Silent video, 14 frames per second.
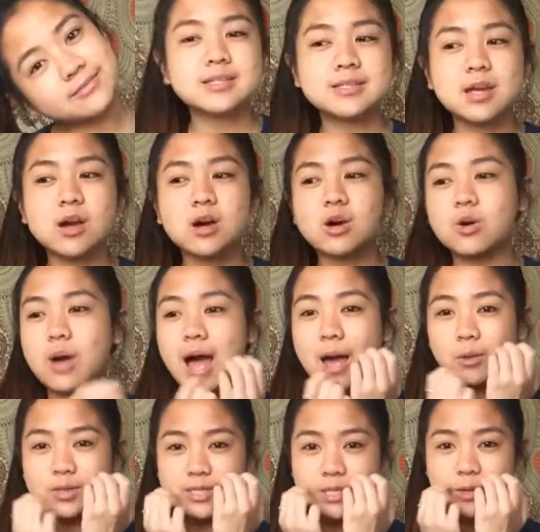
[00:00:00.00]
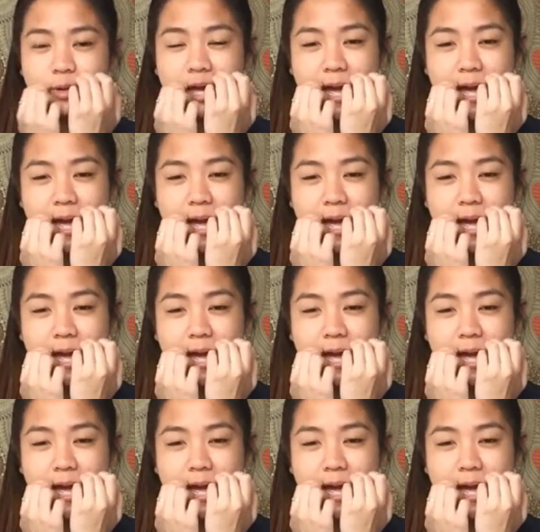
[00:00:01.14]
So I will see you